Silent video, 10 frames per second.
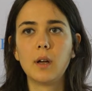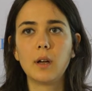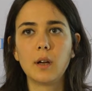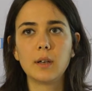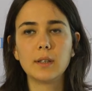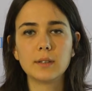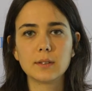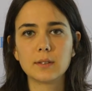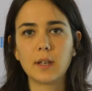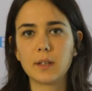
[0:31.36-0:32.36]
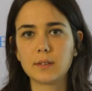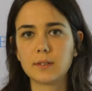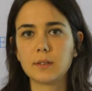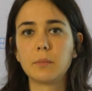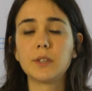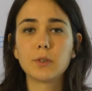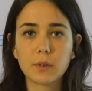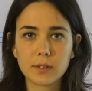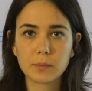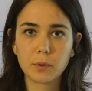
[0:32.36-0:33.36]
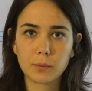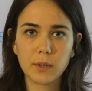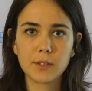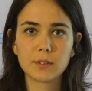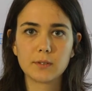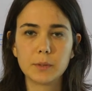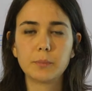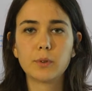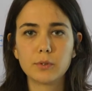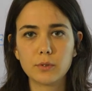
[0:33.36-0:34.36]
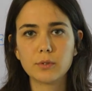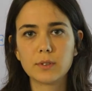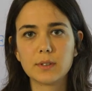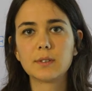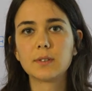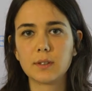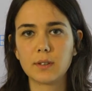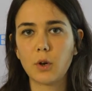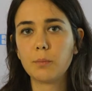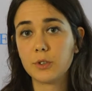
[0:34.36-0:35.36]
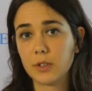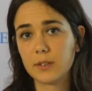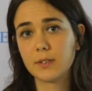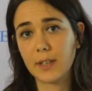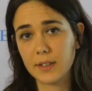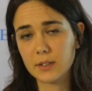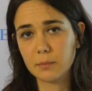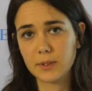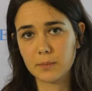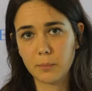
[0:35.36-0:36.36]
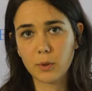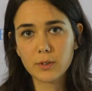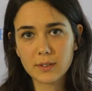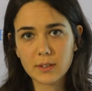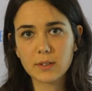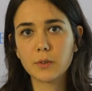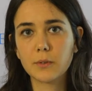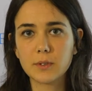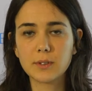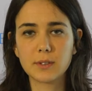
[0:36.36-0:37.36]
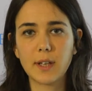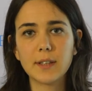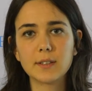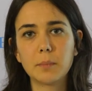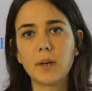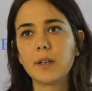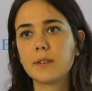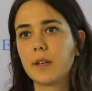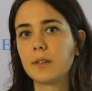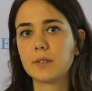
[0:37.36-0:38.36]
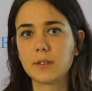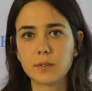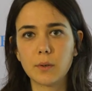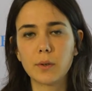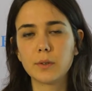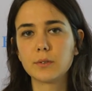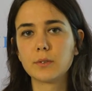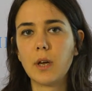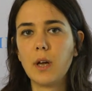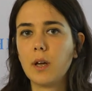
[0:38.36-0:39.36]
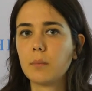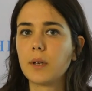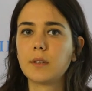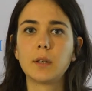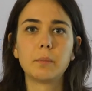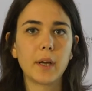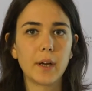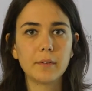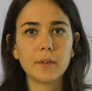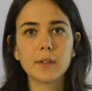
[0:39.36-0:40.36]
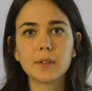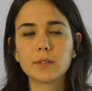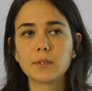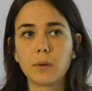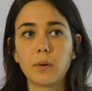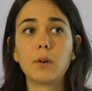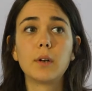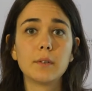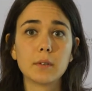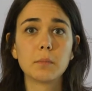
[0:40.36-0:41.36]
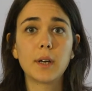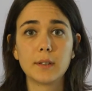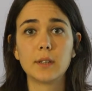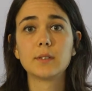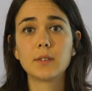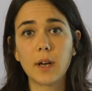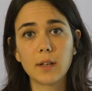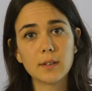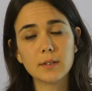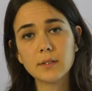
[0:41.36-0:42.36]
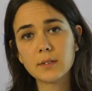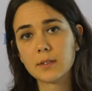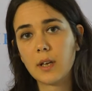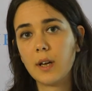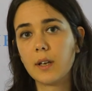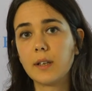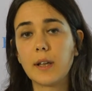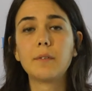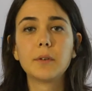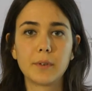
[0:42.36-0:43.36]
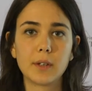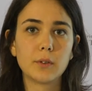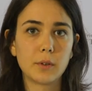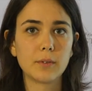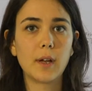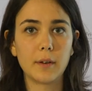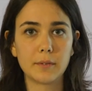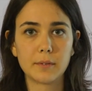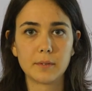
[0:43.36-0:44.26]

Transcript: uh, is that the majority population reproduce these homogenization policies of the state by their discourse, by their behaviors, or even by their silence in every field of life.